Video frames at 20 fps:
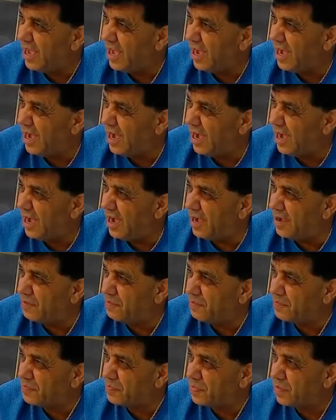Uh,
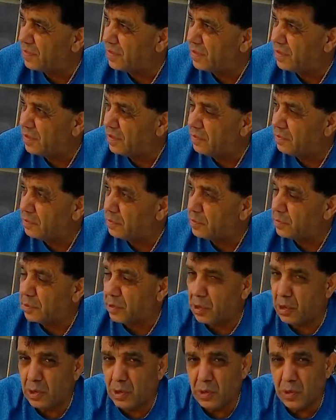
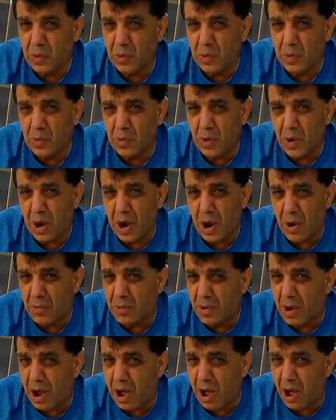so
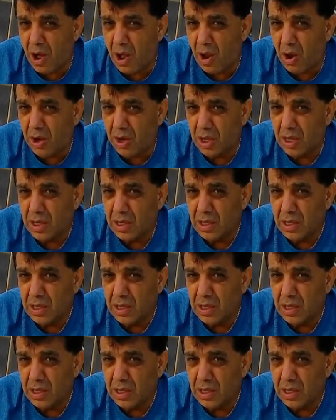overall,